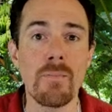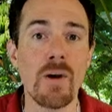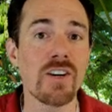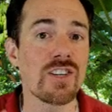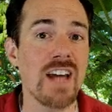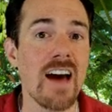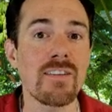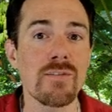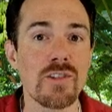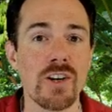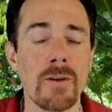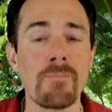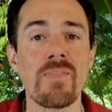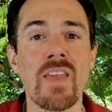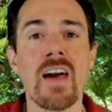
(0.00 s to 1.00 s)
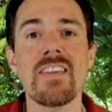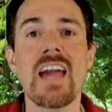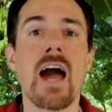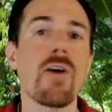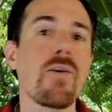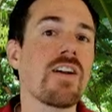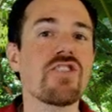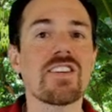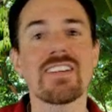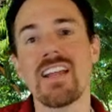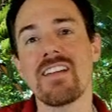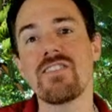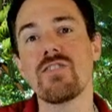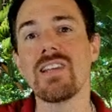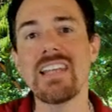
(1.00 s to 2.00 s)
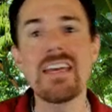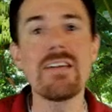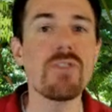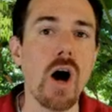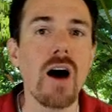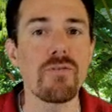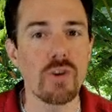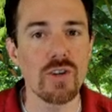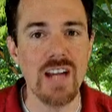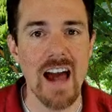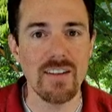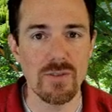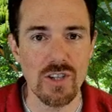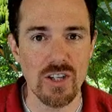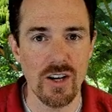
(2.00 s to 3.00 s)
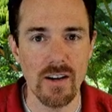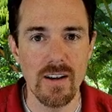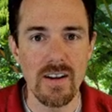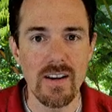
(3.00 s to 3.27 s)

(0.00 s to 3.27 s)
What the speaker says: on your tax return, the IRS just lets you leave it off your tax return.